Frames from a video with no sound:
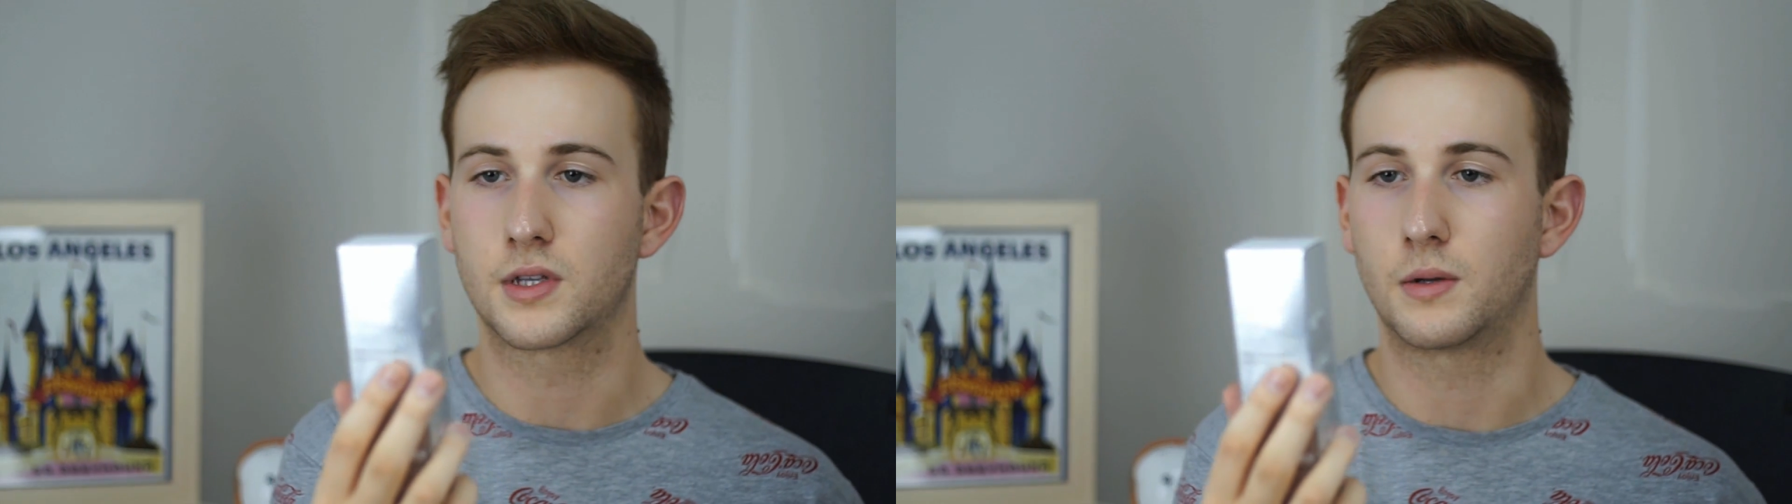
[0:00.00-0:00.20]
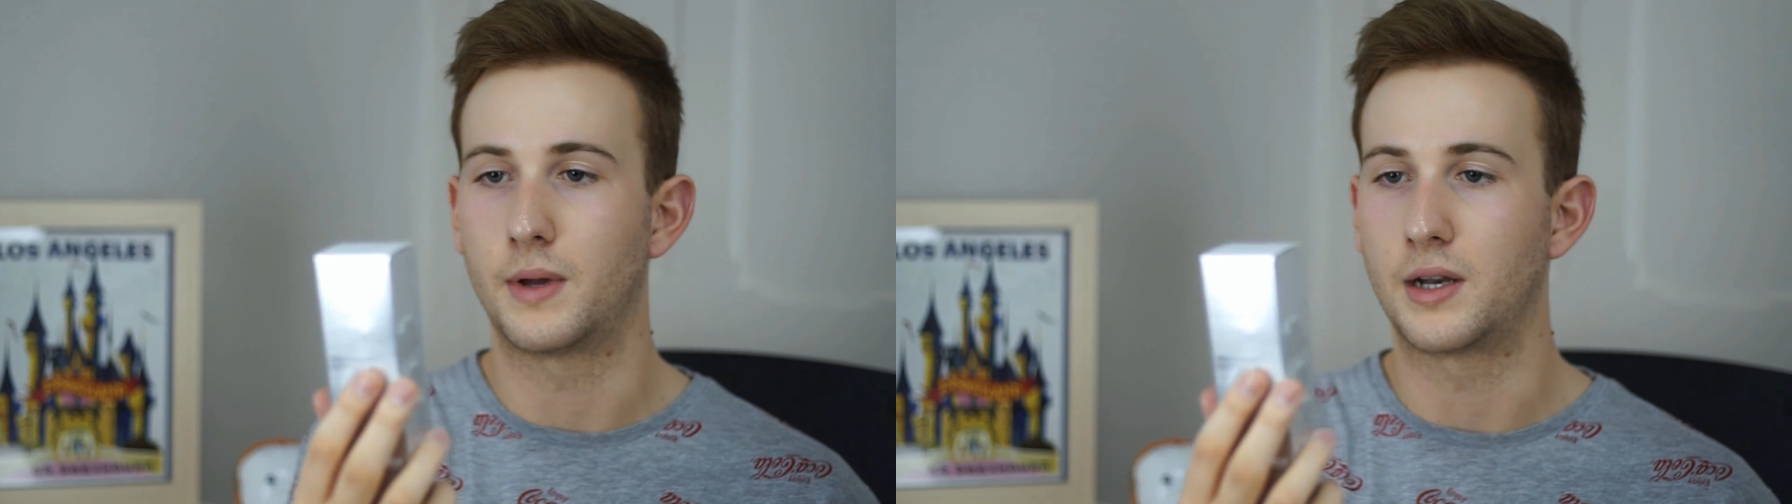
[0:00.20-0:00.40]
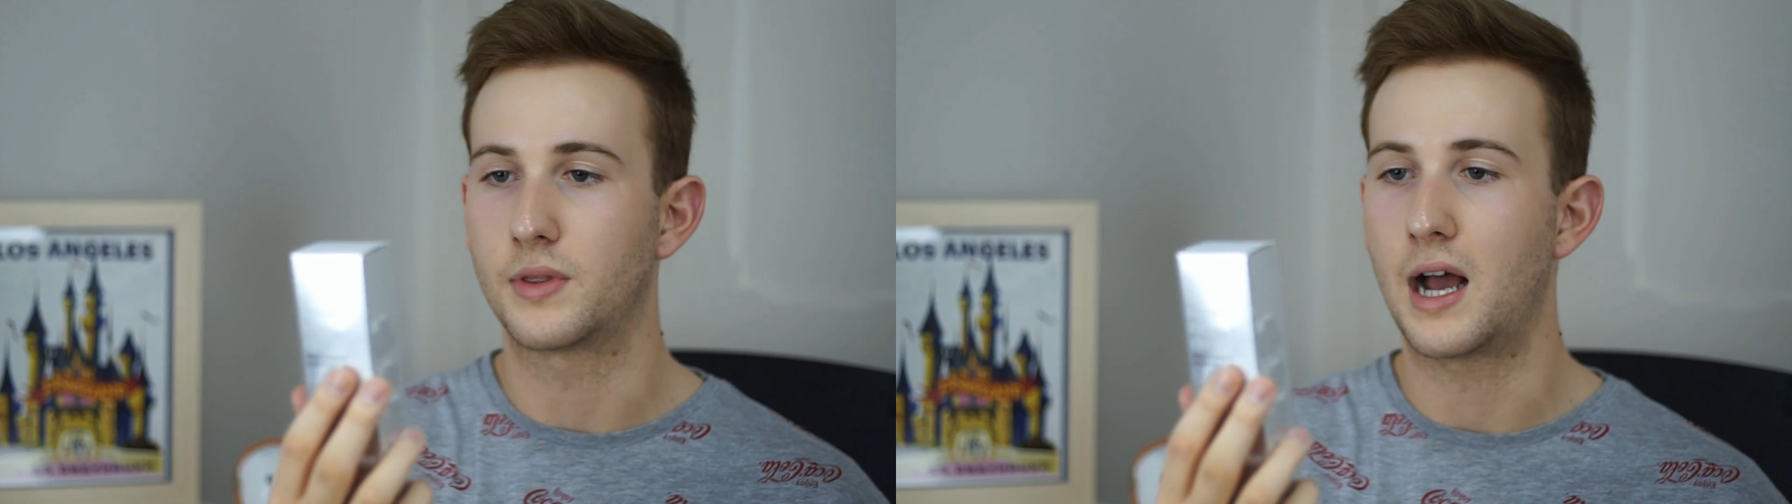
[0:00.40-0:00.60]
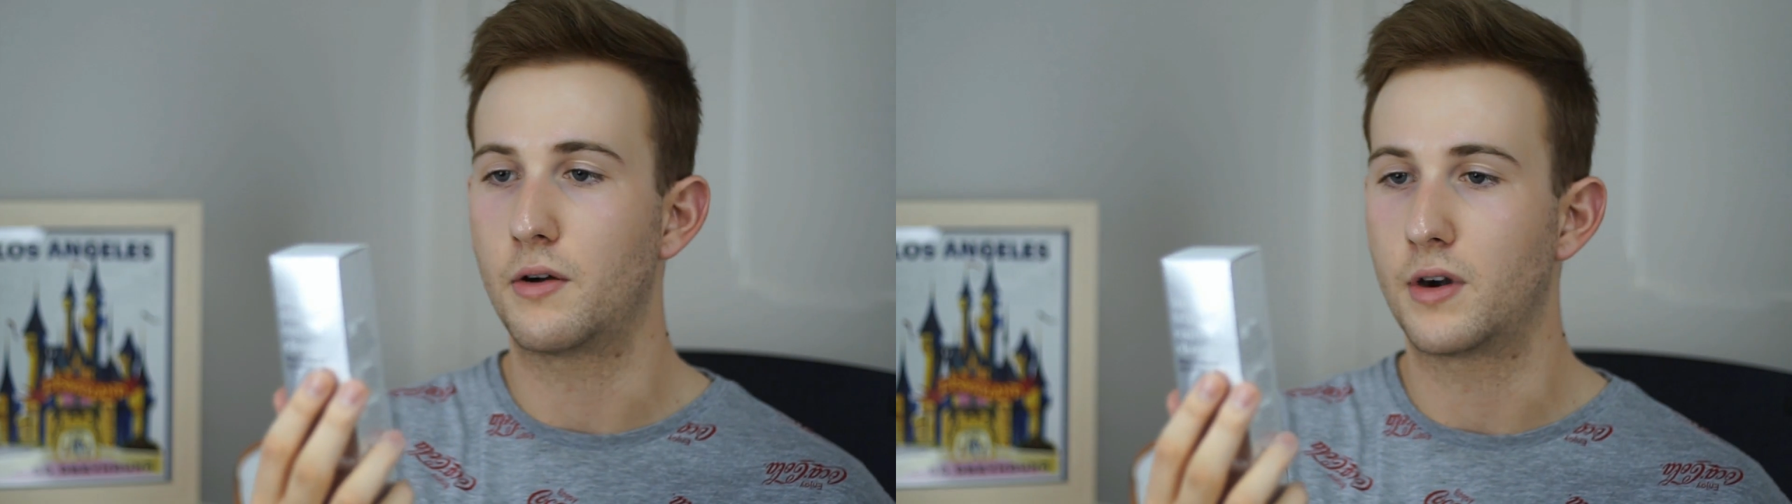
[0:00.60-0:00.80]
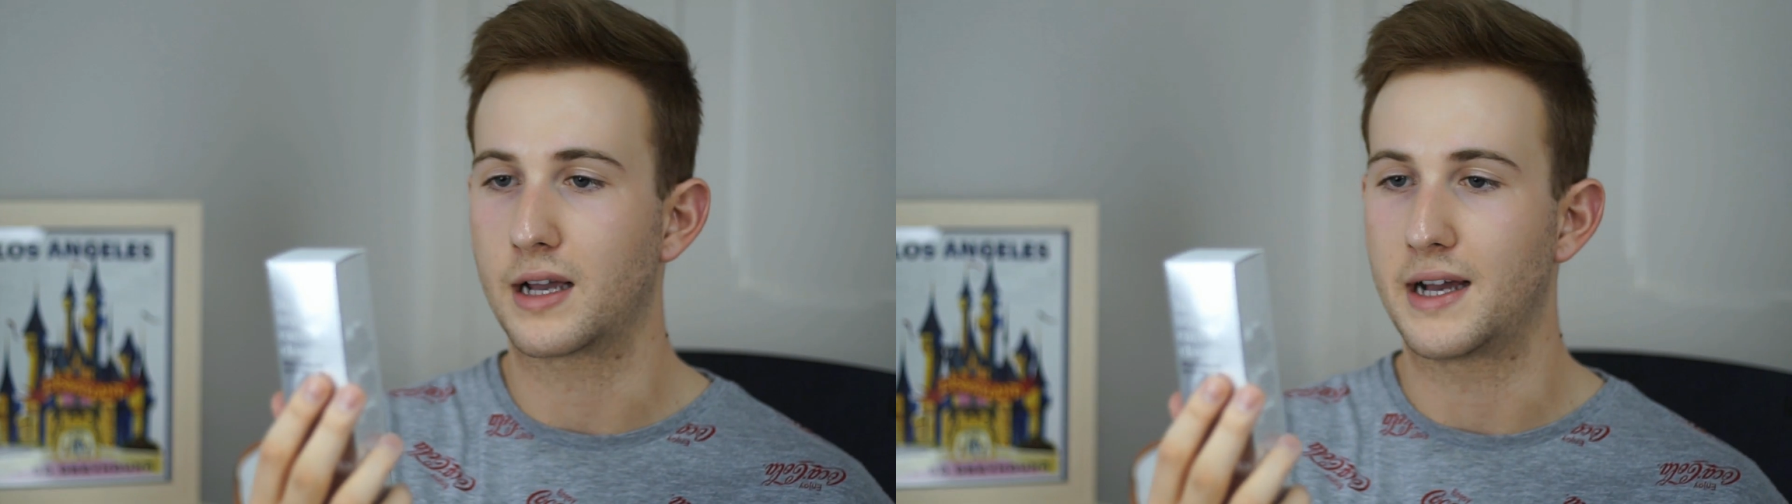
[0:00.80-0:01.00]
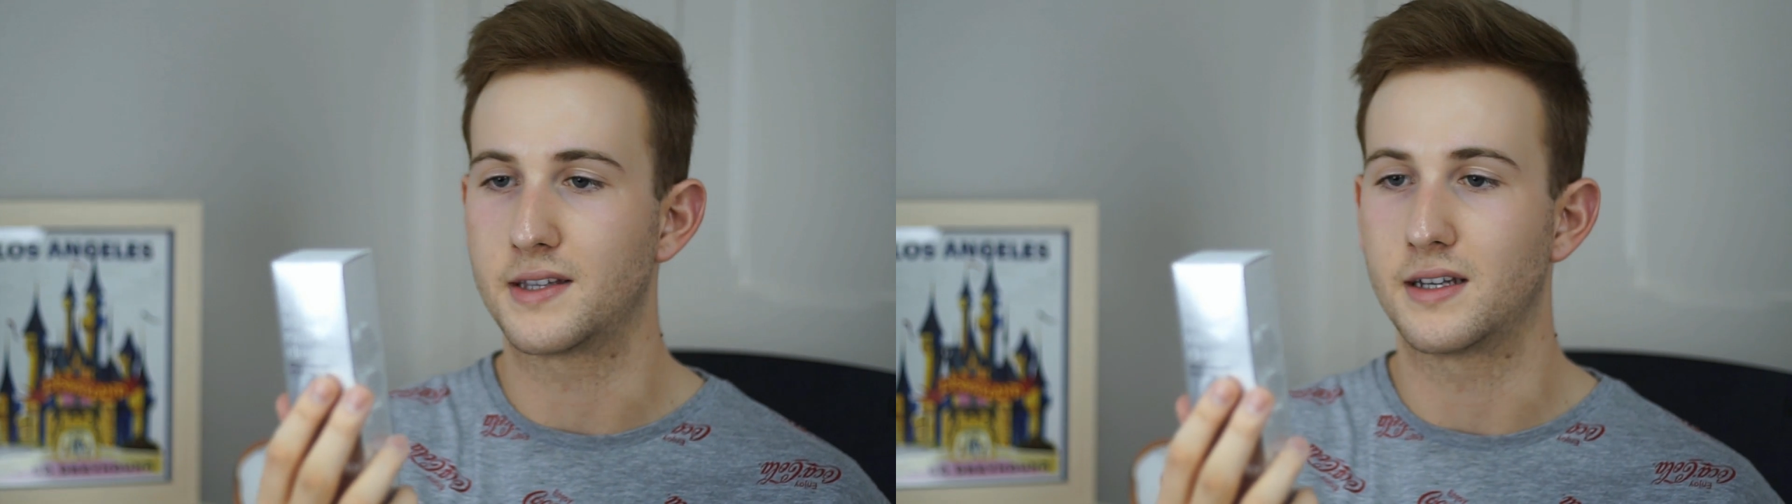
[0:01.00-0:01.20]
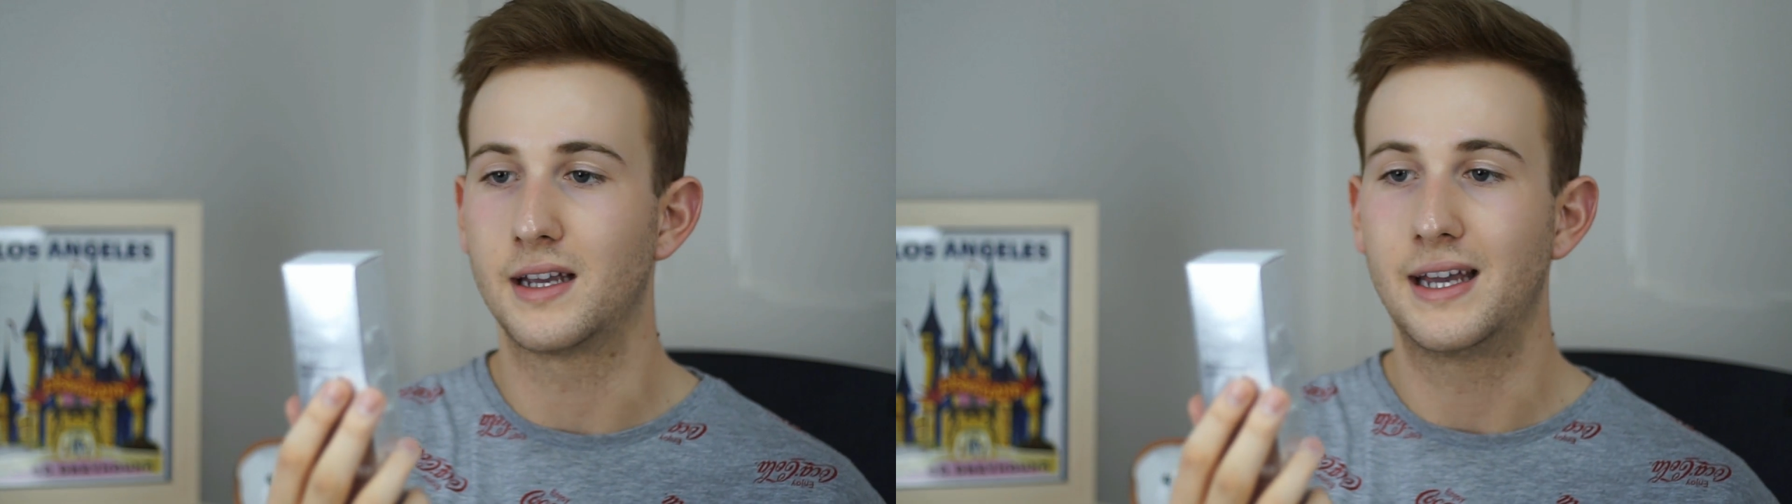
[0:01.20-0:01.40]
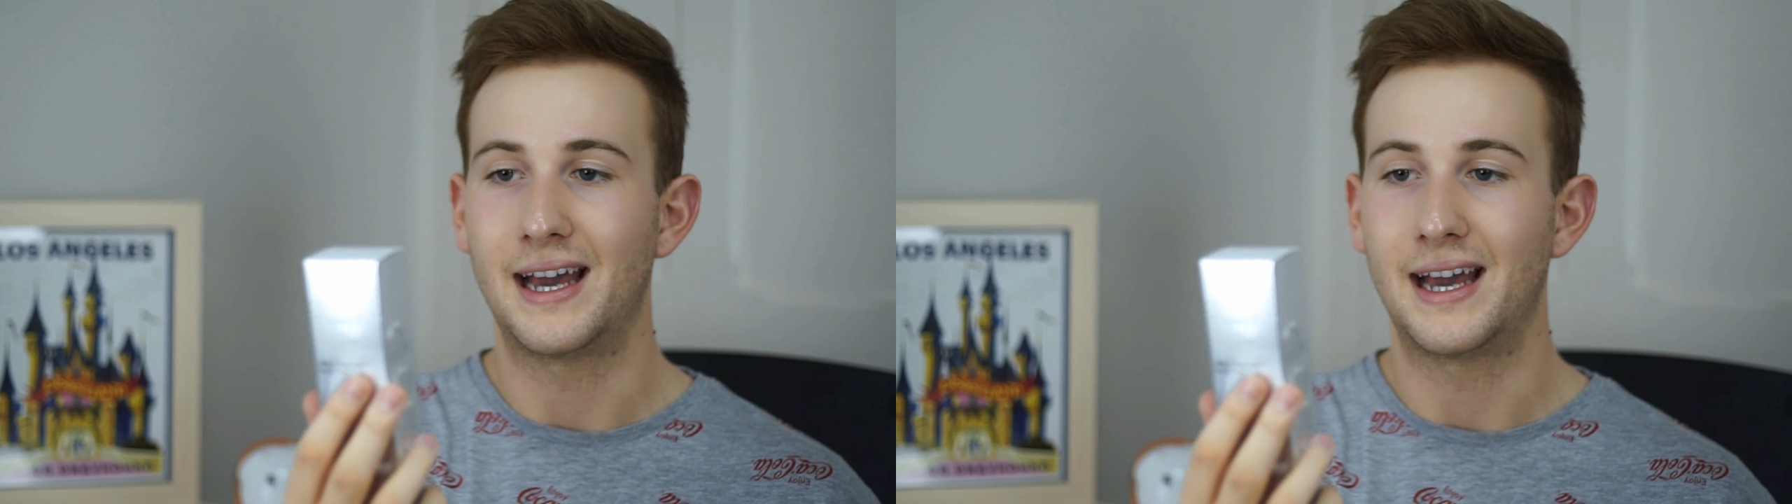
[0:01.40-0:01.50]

combined with hyaluronic acid